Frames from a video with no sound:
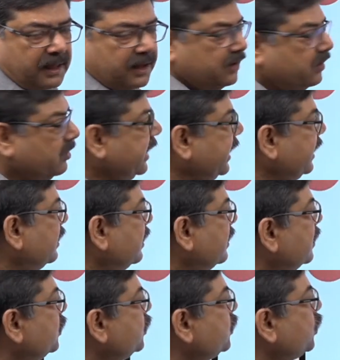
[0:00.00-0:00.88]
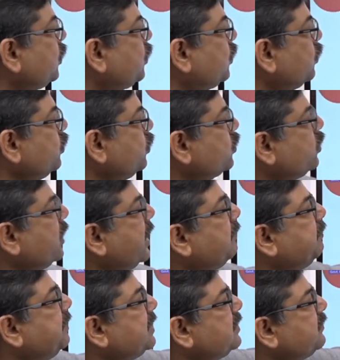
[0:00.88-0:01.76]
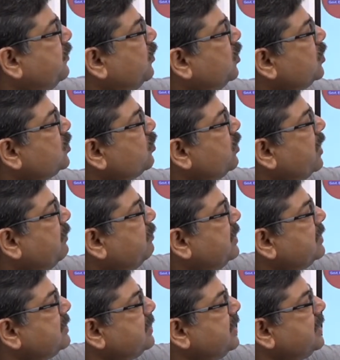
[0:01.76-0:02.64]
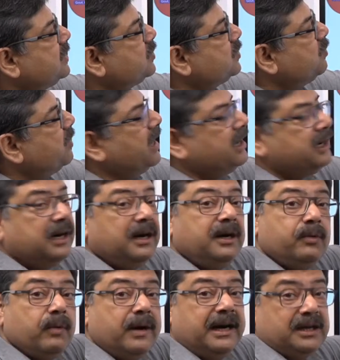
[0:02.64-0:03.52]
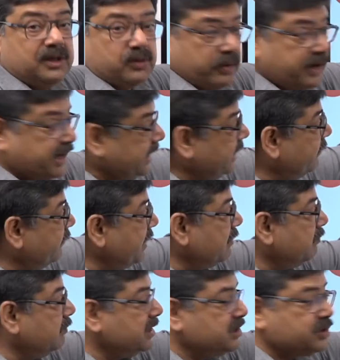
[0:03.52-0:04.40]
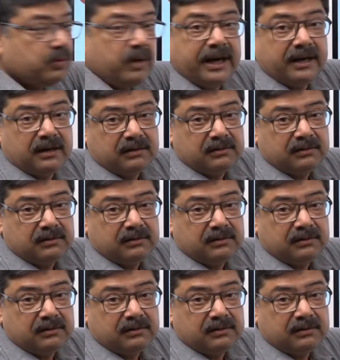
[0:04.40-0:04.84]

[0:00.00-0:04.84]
Alright, so 2 square plus 4 square plus 6 square till 20 square, even number square.